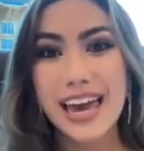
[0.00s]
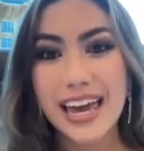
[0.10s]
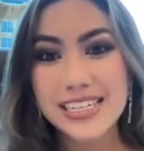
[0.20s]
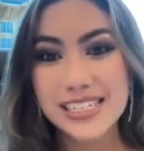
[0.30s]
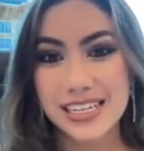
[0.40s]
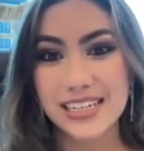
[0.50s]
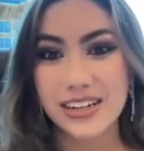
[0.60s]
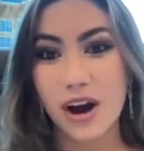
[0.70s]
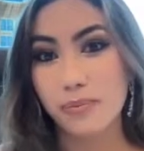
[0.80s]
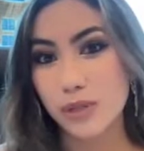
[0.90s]

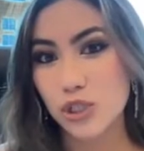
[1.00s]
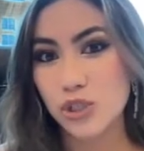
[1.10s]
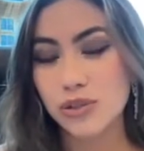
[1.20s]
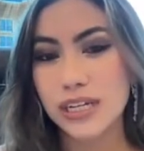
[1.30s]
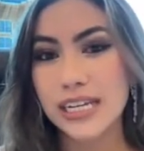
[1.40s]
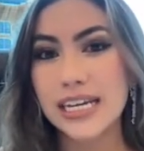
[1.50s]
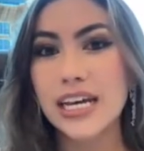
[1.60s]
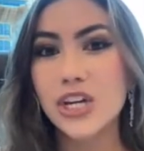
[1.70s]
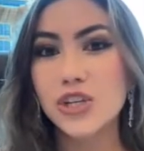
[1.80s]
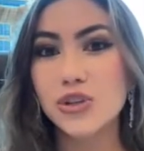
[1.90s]
exit opportunity
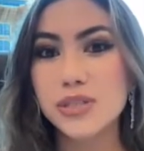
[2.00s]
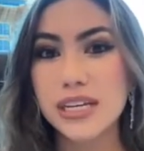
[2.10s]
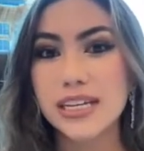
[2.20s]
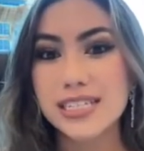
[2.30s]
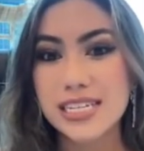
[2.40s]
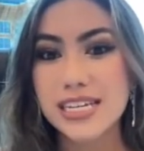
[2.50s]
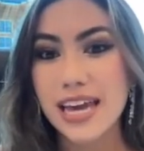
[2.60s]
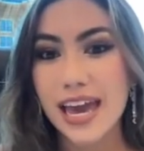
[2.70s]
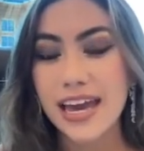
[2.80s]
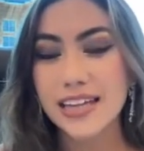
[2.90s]
using TA.